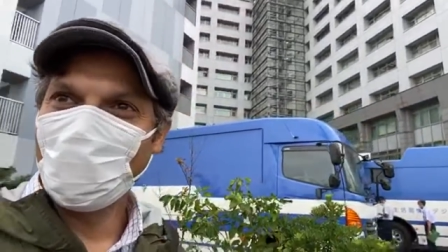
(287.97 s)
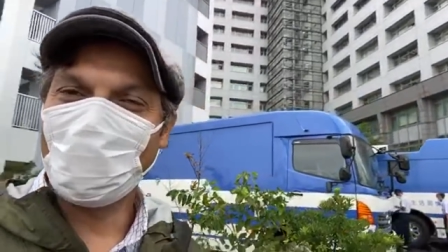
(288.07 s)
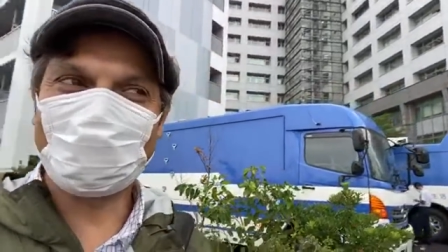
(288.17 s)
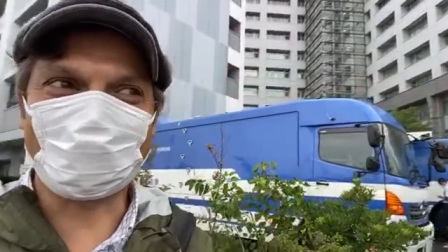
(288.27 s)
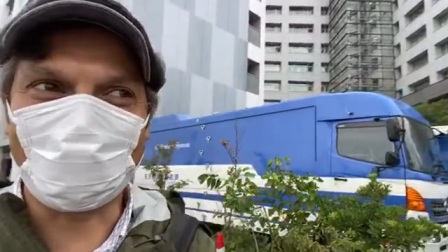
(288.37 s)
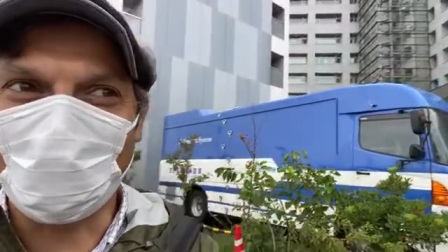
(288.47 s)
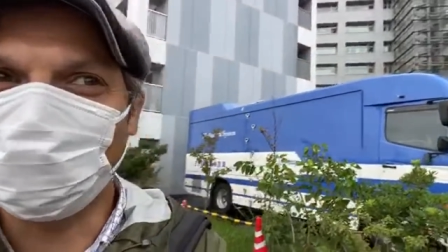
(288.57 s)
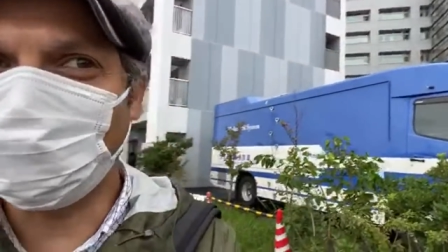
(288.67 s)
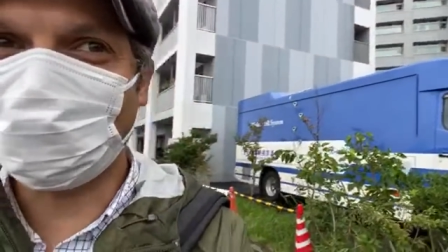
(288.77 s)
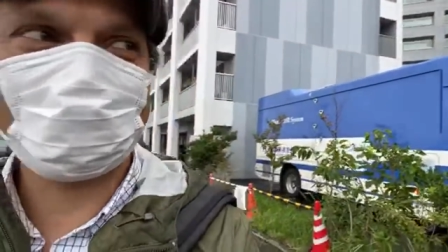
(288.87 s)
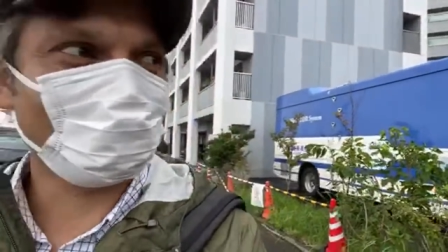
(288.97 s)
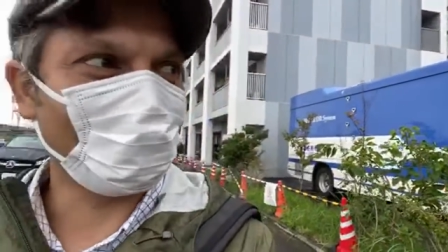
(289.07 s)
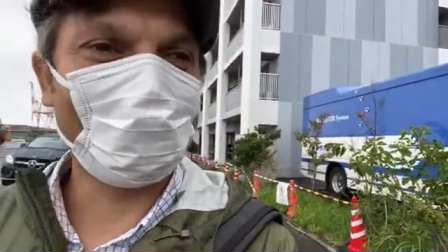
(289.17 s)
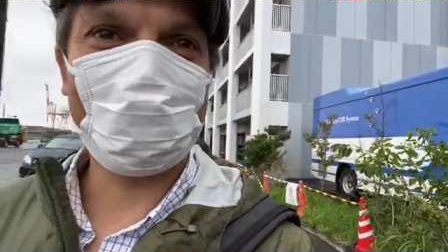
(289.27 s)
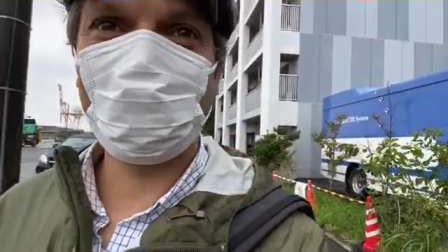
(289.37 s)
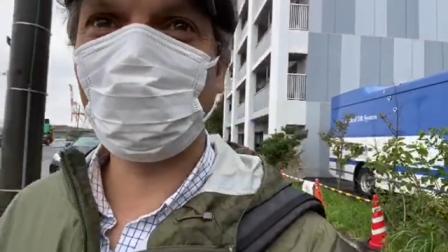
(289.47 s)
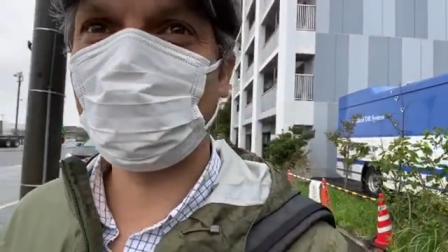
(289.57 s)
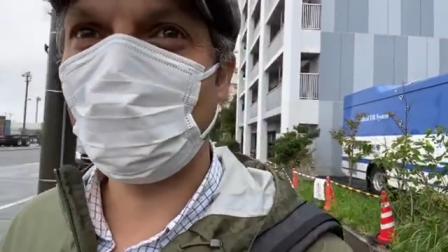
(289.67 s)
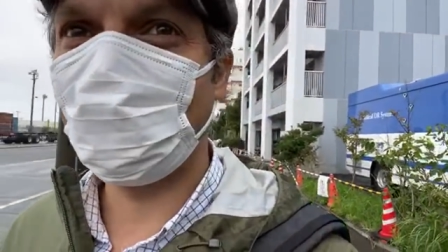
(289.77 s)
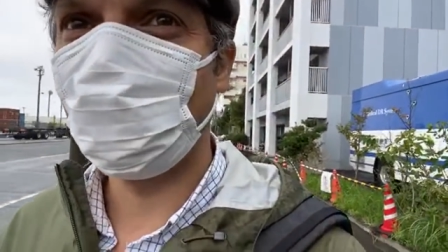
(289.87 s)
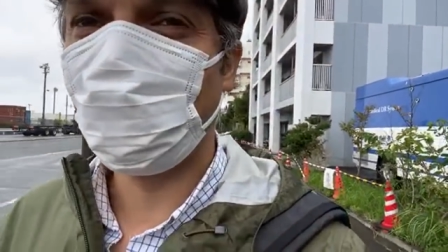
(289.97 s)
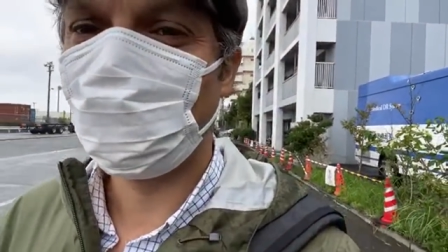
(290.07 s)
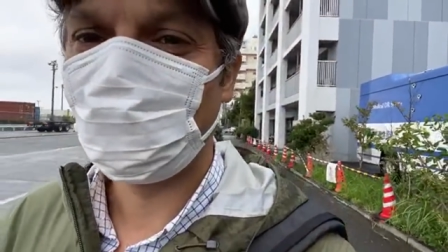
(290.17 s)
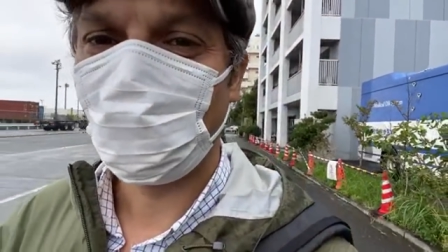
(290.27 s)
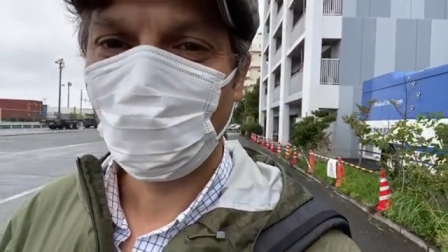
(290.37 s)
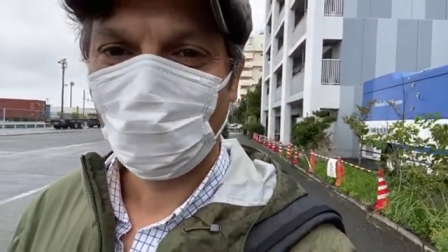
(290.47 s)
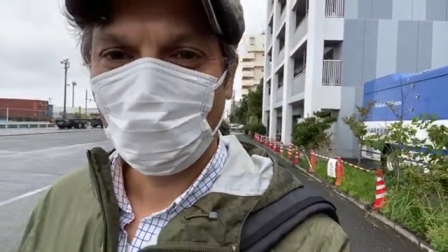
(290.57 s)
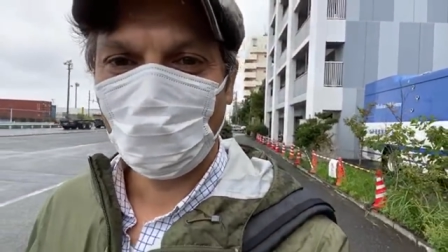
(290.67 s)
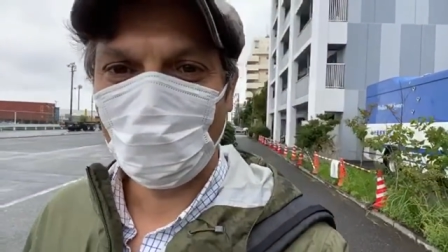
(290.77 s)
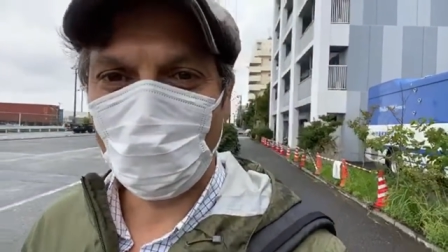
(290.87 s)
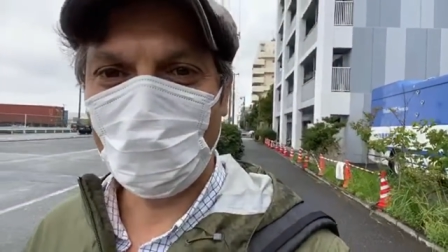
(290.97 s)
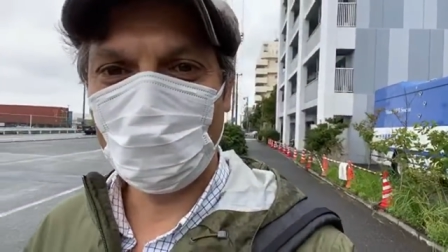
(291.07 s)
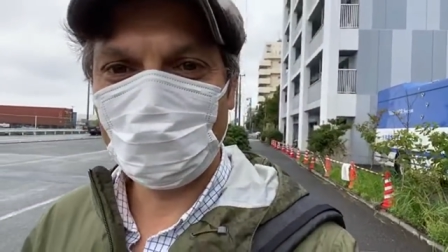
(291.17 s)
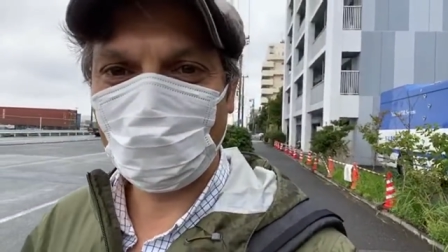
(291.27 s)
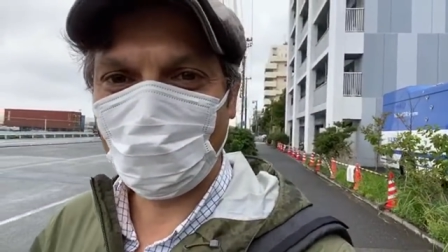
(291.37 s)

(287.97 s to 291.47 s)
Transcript: It's a complex, I guess you would say, and